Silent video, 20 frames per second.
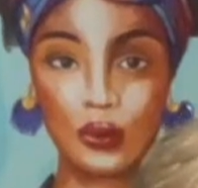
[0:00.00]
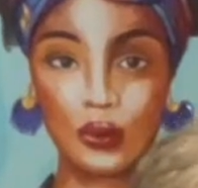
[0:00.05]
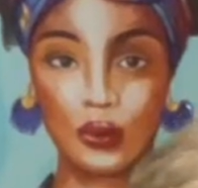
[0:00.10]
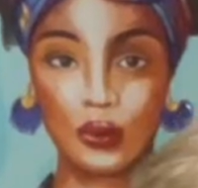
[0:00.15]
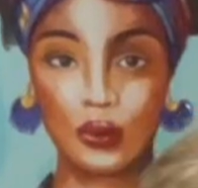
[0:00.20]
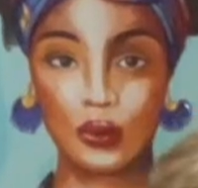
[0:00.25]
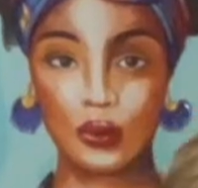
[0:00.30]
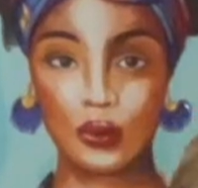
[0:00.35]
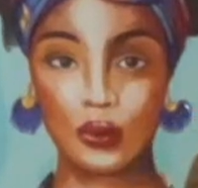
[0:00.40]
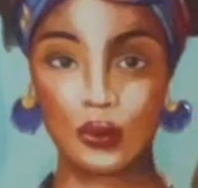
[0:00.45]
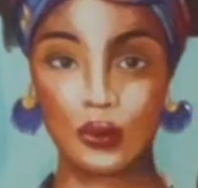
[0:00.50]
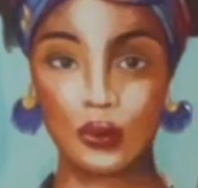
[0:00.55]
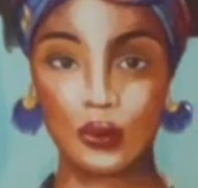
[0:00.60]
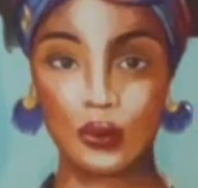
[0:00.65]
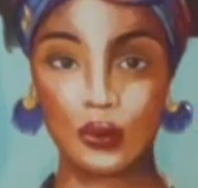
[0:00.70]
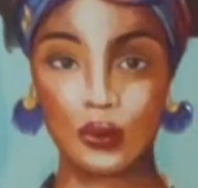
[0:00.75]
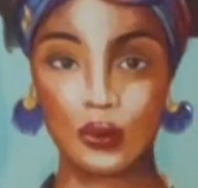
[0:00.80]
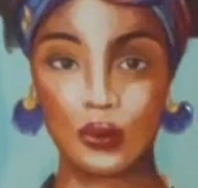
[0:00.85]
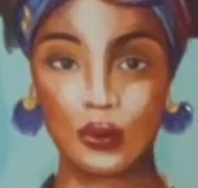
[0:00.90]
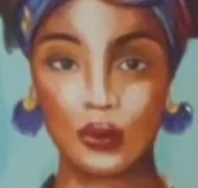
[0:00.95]

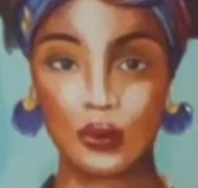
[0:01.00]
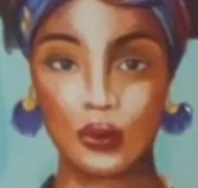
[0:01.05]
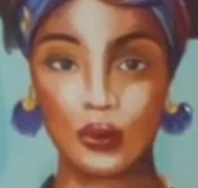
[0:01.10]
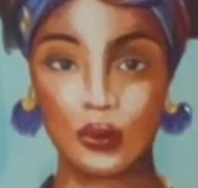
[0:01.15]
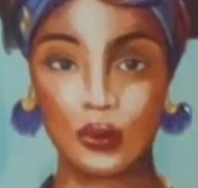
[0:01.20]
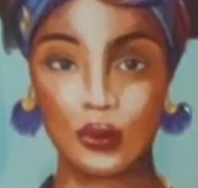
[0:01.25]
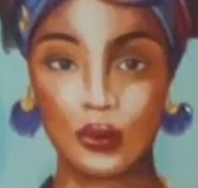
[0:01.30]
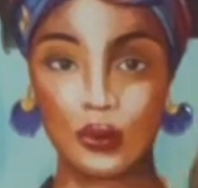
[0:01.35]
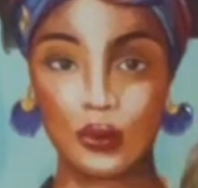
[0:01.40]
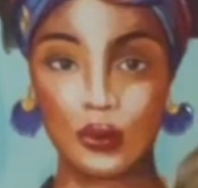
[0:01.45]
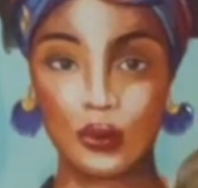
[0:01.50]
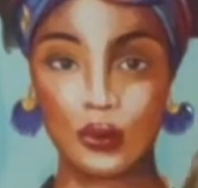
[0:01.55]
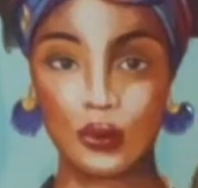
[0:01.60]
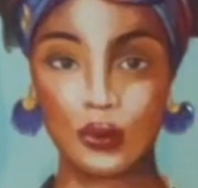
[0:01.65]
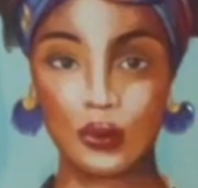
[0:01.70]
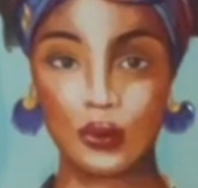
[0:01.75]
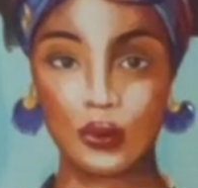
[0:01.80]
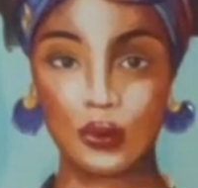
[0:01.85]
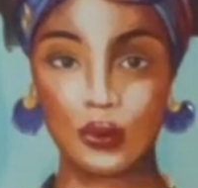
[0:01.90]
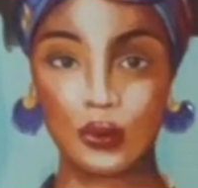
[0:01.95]

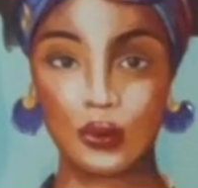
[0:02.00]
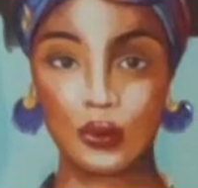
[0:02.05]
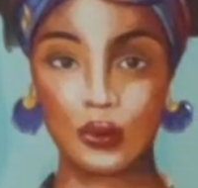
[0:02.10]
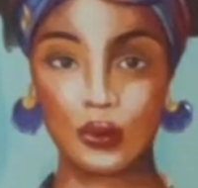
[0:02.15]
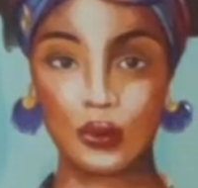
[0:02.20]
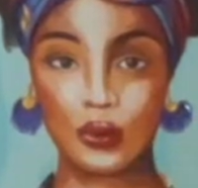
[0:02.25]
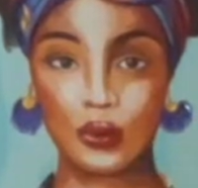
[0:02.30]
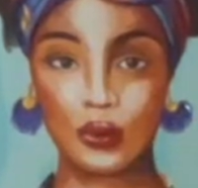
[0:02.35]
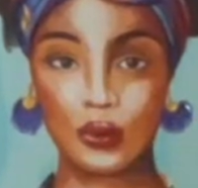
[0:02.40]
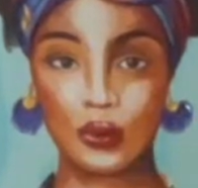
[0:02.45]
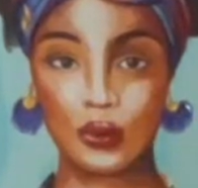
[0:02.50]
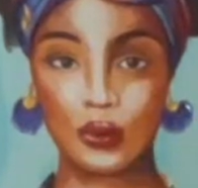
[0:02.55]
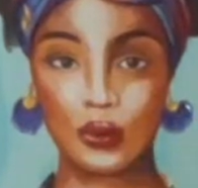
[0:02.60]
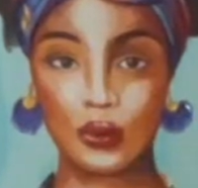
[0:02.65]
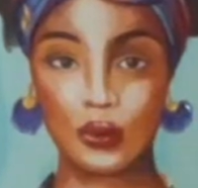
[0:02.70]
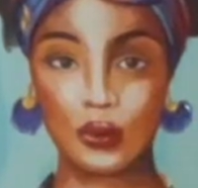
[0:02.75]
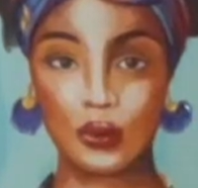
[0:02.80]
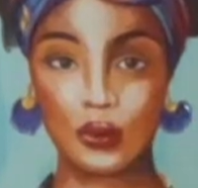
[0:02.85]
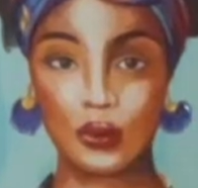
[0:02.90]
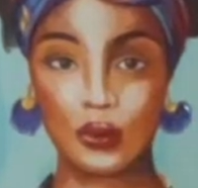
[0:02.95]

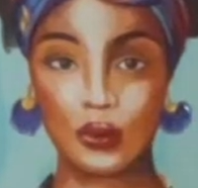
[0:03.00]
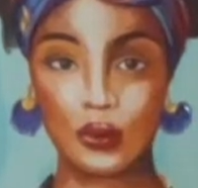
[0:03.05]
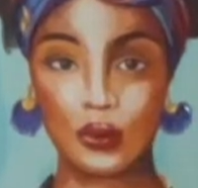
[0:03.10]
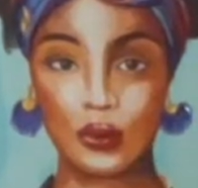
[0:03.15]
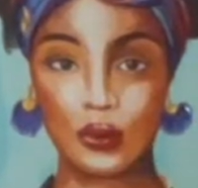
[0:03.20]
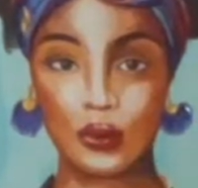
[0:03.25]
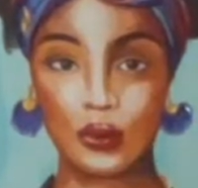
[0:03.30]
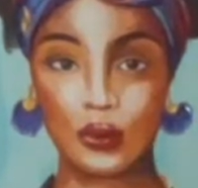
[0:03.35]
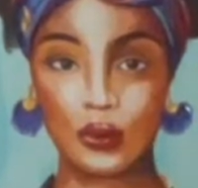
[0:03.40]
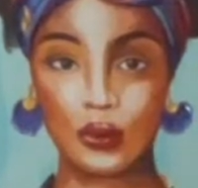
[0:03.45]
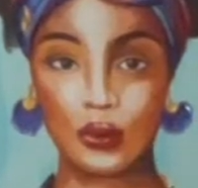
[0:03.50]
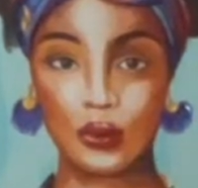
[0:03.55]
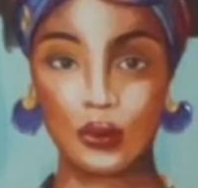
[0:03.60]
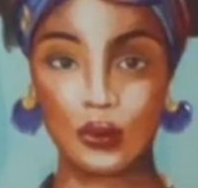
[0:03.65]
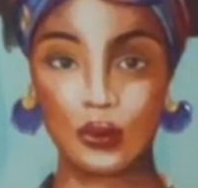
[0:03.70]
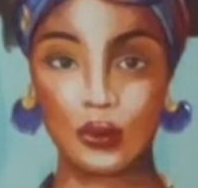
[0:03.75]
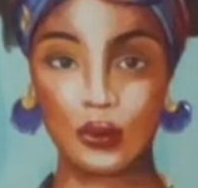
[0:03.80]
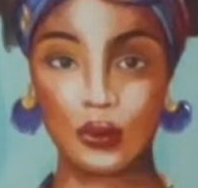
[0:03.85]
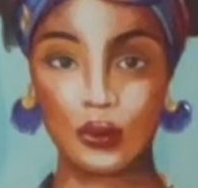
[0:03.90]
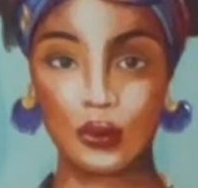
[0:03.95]

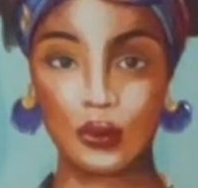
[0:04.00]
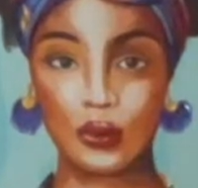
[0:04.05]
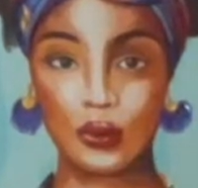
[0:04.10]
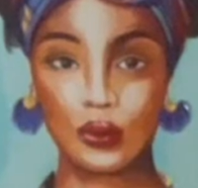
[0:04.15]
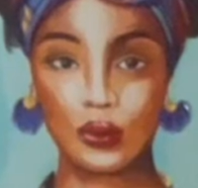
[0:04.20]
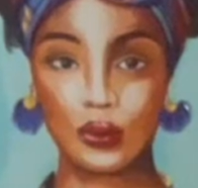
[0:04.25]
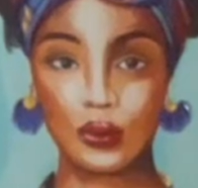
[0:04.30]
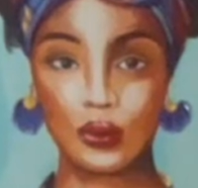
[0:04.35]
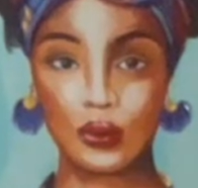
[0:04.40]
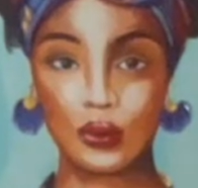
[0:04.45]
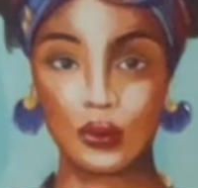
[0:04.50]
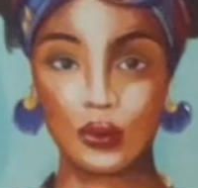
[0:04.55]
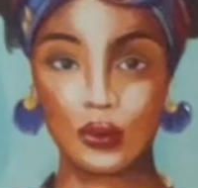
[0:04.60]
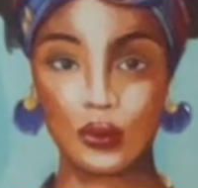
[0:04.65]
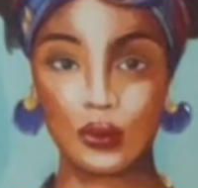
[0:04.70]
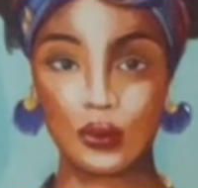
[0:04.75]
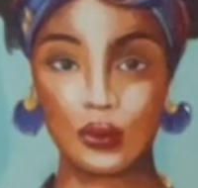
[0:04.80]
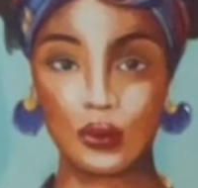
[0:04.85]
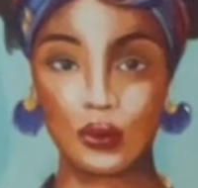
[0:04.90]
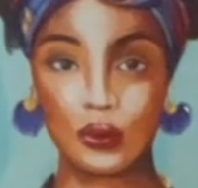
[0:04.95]

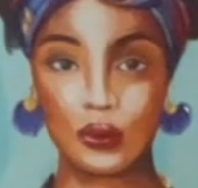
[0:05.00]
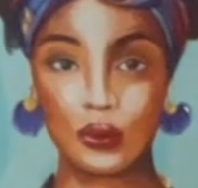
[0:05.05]
(silent)